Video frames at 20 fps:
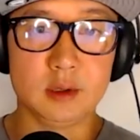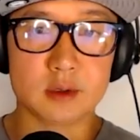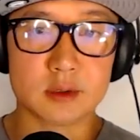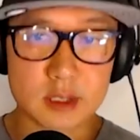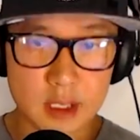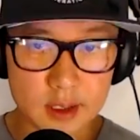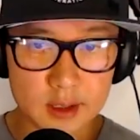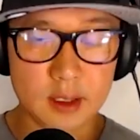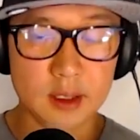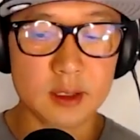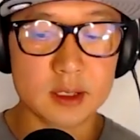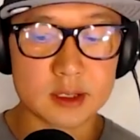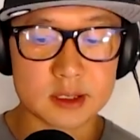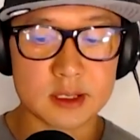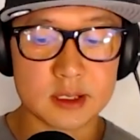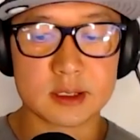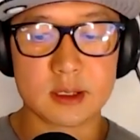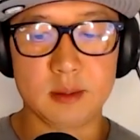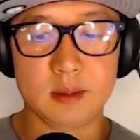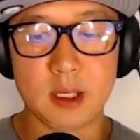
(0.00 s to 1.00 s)
There's nothing in the
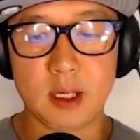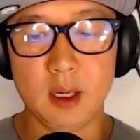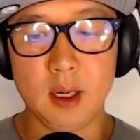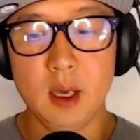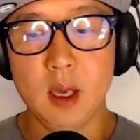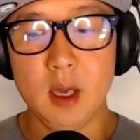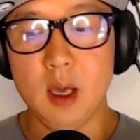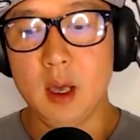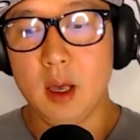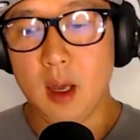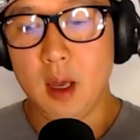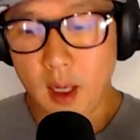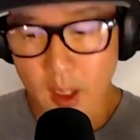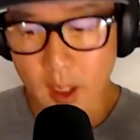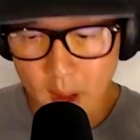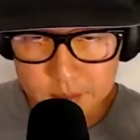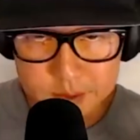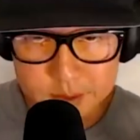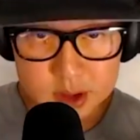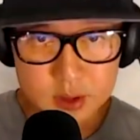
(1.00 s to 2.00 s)
system that
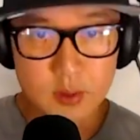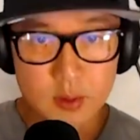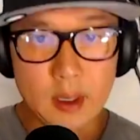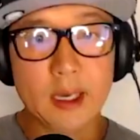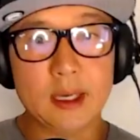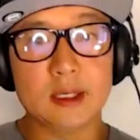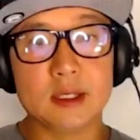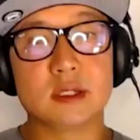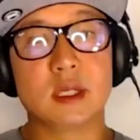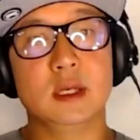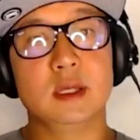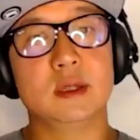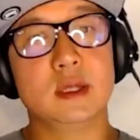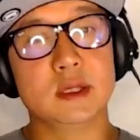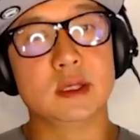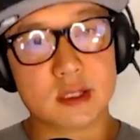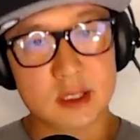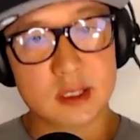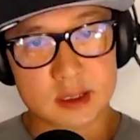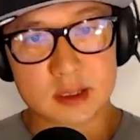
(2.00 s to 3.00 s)
helps you exit
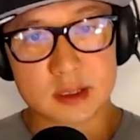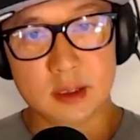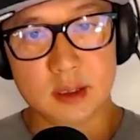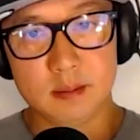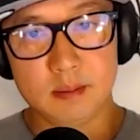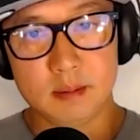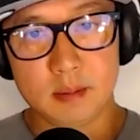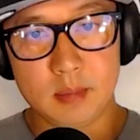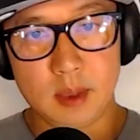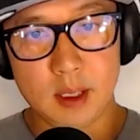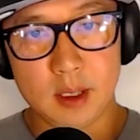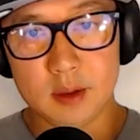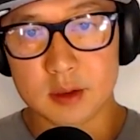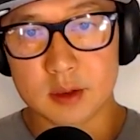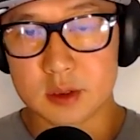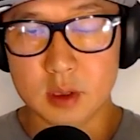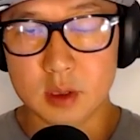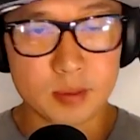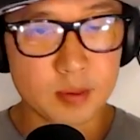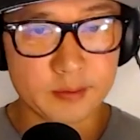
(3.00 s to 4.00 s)
the system, and
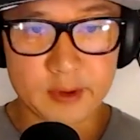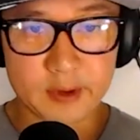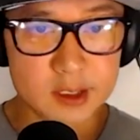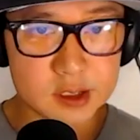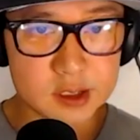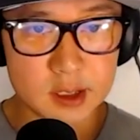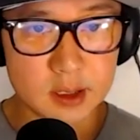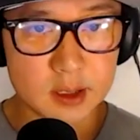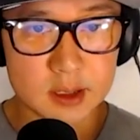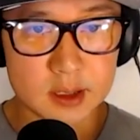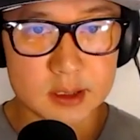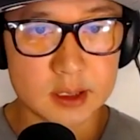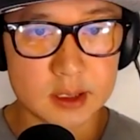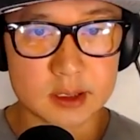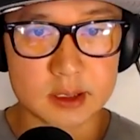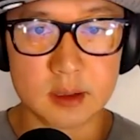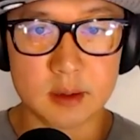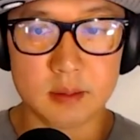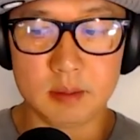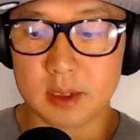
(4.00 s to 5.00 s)
there's no prevention in the
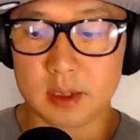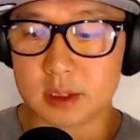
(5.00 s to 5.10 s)
system.